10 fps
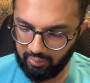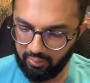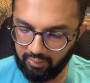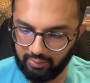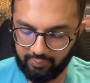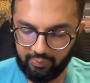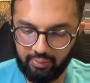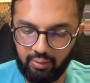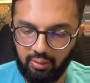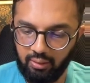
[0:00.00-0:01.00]
It doesn't.
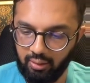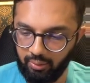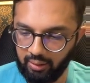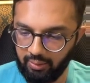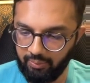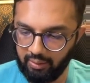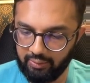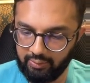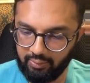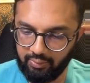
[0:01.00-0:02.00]
Okay,
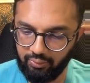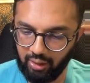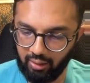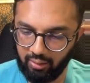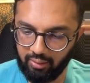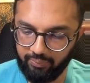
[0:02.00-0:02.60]
let's check.